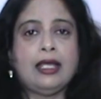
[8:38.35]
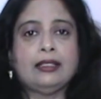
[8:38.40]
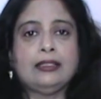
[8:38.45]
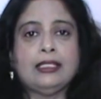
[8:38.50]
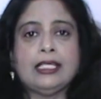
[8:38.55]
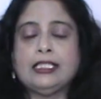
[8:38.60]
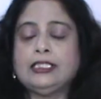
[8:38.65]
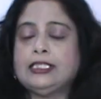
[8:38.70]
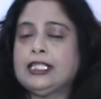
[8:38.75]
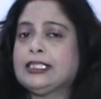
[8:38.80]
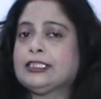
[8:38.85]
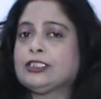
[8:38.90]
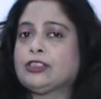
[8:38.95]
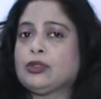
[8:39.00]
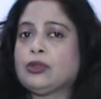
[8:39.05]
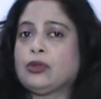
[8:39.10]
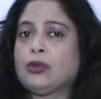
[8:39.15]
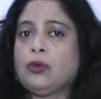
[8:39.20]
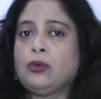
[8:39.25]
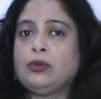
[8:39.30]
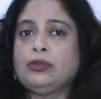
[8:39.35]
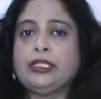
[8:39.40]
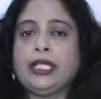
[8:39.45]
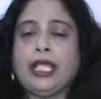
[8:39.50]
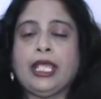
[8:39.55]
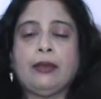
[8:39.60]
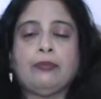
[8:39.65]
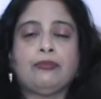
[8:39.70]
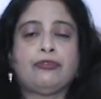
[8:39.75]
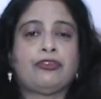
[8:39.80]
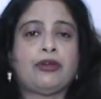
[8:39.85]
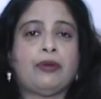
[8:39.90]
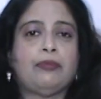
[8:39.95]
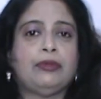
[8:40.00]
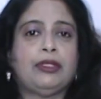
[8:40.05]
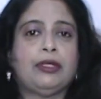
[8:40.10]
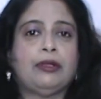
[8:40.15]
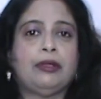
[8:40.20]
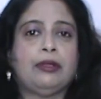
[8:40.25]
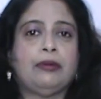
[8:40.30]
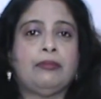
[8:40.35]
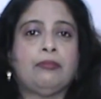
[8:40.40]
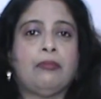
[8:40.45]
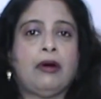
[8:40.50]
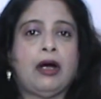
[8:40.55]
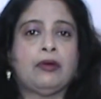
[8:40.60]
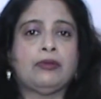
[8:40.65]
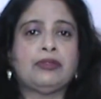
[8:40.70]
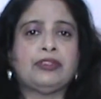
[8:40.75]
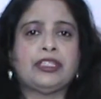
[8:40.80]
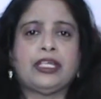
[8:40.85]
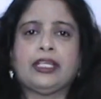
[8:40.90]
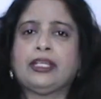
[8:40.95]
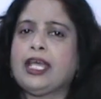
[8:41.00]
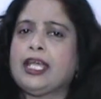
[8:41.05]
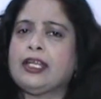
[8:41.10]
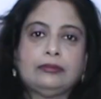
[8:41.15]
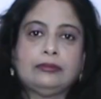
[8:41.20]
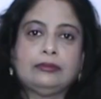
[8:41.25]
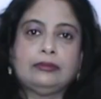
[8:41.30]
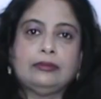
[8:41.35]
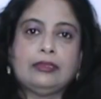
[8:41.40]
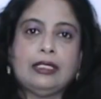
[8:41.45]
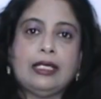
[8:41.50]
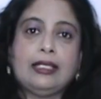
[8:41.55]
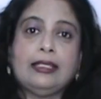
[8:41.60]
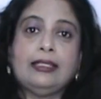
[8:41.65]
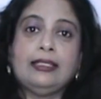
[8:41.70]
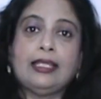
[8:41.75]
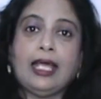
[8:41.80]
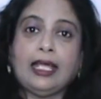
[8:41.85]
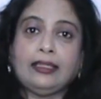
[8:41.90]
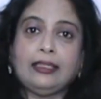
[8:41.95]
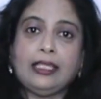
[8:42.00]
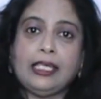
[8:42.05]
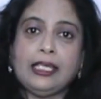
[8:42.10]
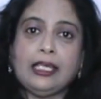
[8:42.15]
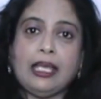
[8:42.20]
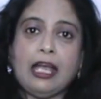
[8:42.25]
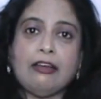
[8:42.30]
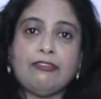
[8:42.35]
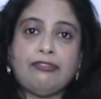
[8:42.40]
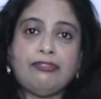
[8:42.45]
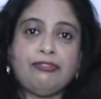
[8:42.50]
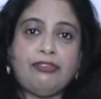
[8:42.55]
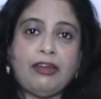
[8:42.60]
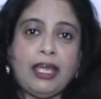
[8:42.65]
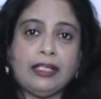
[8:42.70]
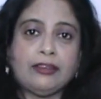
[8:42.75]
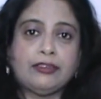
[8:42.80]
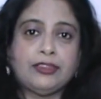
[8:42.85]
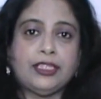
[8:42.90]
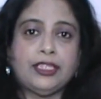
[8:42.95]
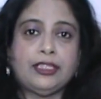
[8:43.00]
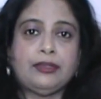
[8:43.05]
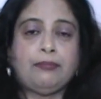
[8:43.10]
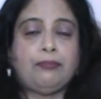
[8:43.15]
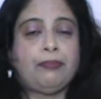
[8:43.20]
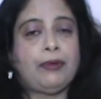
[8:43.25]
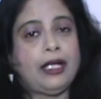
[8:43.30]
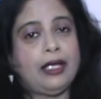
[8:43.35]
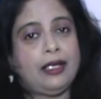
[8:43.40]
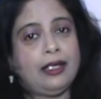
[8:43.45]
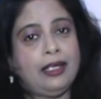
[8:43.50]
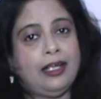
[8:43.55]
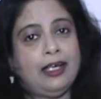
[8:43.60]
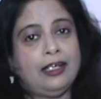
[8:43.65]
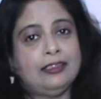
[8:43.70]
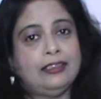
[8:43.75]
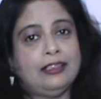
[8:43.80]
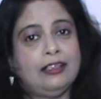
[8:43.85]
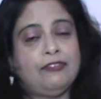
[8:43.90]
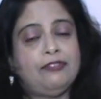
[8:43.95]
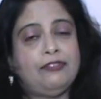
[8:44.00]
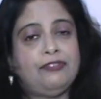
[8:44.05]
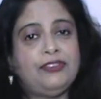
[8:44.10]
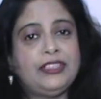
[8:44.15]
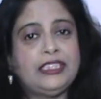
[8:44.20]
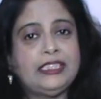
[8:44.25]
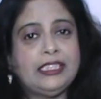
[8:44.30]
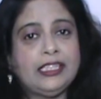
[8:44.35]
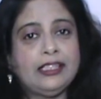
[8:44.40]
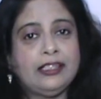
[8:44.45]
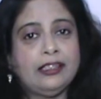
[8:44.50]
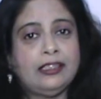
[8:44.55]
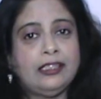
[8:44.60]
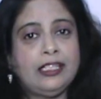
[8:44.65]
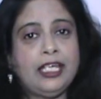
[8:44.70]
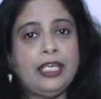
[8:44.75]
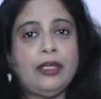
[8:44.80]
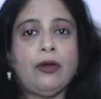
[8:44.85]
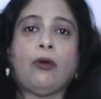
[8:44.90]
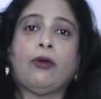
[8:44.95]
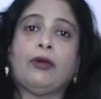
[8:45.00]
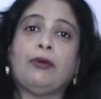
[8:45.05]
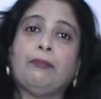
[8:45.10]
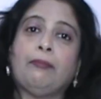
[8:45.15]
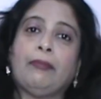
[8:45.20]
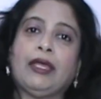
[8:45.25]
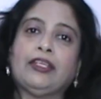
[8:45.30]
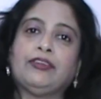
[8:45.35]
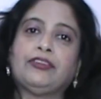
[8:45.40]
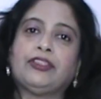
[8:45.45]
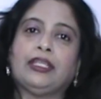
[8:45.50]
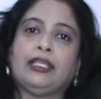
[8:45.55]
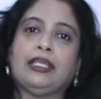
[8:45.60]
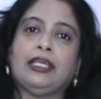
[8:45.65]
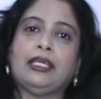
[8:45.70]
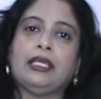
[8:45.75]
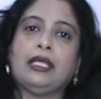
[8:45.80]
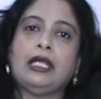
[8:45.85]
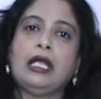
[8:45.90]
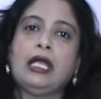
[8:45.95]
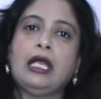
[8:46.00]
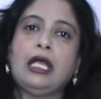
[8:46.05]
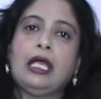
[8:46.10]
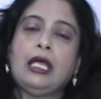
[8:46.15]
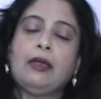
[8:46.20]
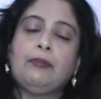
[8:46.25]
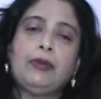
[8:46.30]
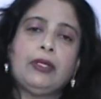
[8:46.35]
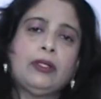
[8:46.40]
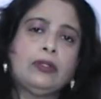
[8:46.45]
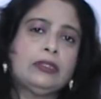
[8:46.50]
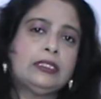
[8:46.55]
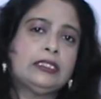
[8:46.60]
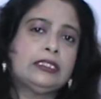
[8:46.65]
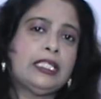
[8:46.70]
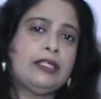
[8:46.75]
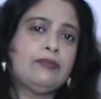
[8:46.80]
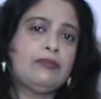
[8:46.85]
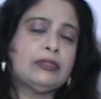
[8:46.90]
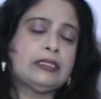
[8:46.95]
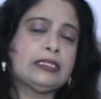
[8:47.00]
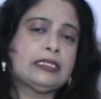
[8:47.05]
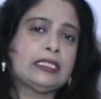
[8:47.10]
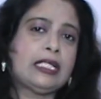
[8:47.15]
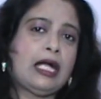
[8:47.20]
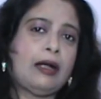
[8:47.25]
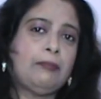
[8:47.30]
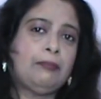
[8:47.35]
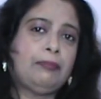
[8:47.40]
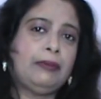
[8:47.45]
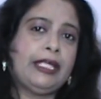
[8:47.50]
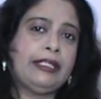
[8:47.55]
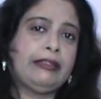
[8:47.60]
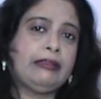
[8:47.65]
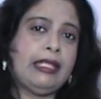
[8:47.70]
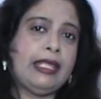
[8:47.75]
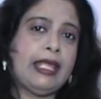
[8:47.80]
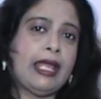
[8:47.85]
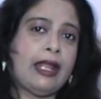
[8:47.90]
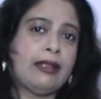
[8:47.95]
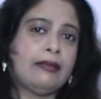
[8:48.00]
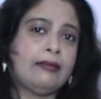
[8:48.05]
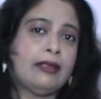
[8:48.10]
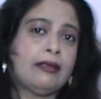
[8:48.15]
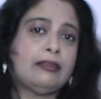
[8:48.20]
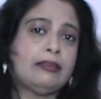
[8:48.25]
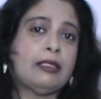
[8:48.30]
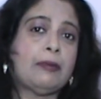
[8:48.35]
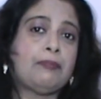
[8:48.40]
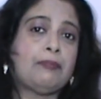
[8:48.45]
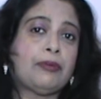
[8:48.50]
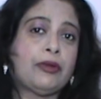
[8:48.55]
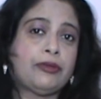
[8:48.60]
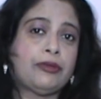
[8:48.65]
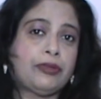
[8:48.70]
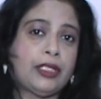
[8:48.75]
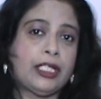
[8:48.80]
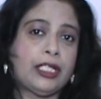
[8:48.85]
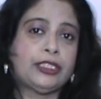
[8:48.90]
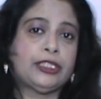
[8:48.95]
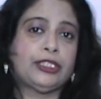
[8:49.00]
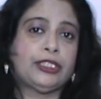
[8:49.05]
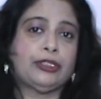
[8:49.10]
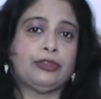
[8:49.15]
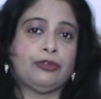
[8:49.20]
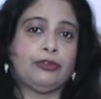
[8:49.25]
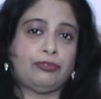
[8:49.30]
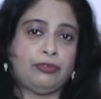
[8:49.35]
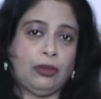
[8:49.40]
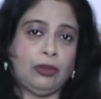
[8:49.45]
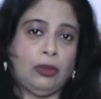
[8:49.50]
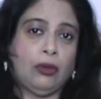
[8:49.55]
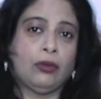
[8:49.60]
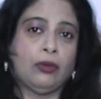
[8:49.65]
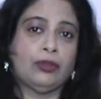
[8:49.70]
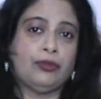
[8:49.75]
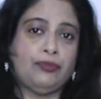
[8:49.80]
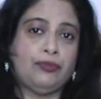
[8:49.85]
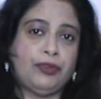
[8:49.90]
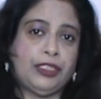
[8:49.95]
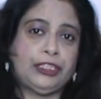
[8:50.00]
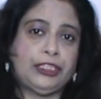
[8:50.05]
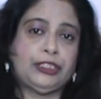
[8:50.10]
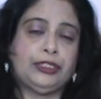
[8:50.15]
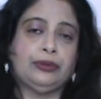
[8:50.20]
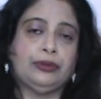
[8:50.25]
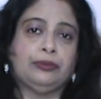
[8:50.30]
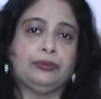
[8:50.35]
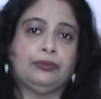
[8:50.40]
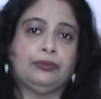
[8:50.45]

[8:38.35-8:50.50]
They just rolled him from the mountain, and nothing affected Prahlada physically or mentally, because he was completely under the protection of Lord Vishnu.